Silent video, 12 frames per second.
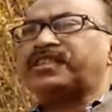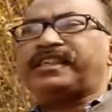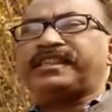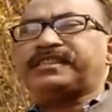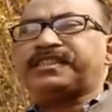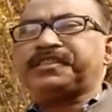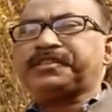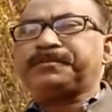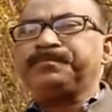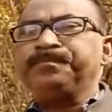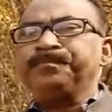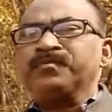credit
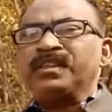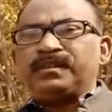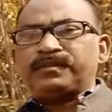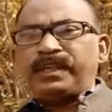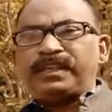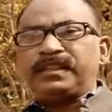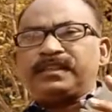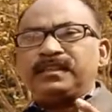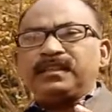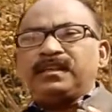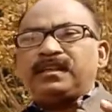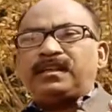system, then
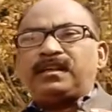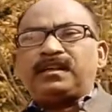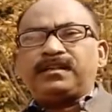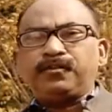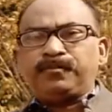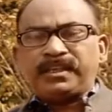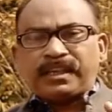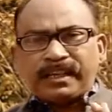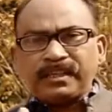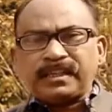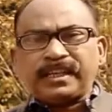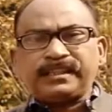you may
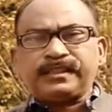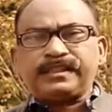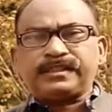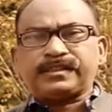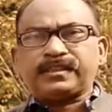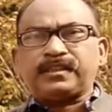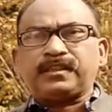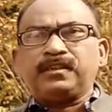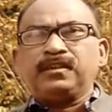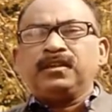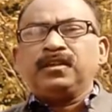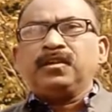write like this:
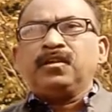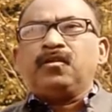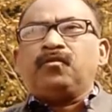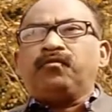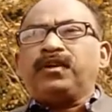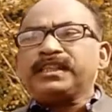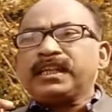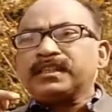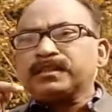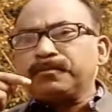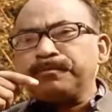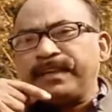what
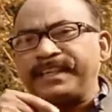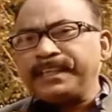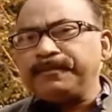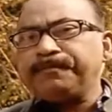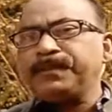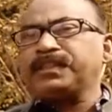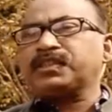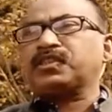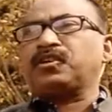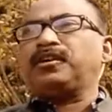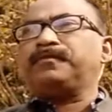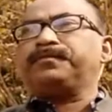are the
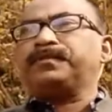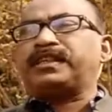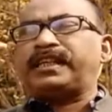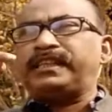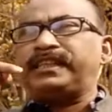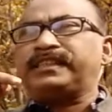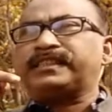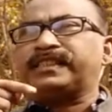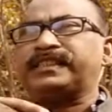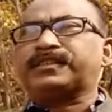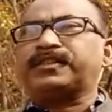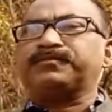benefits of credit
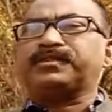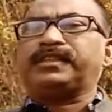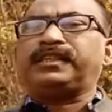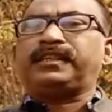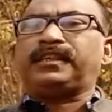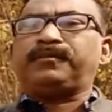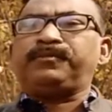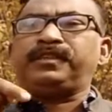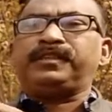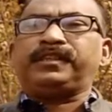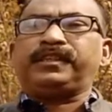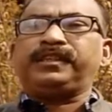systems? I
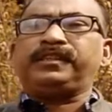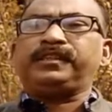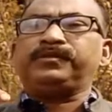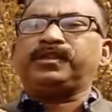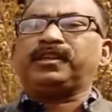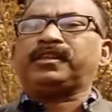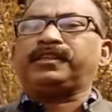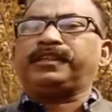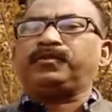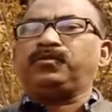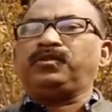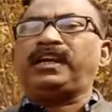mean, in the
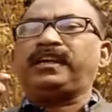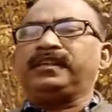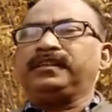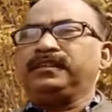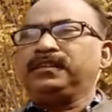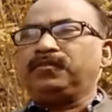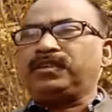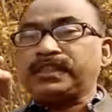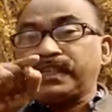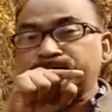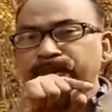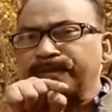curricula, what
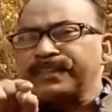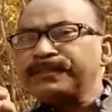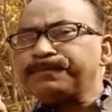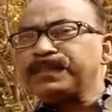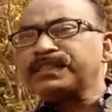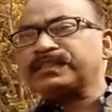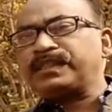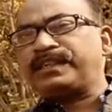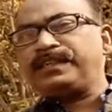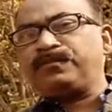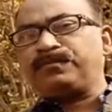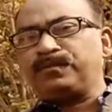are the benefits?
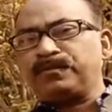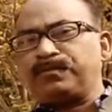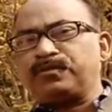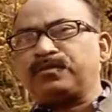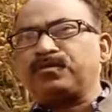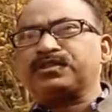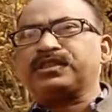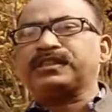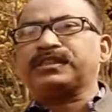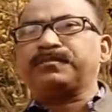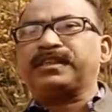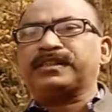Then you put
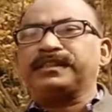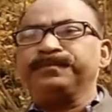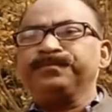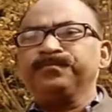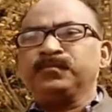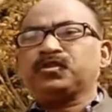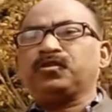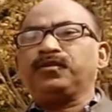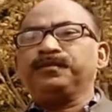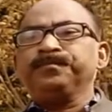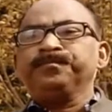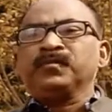questions mark. So,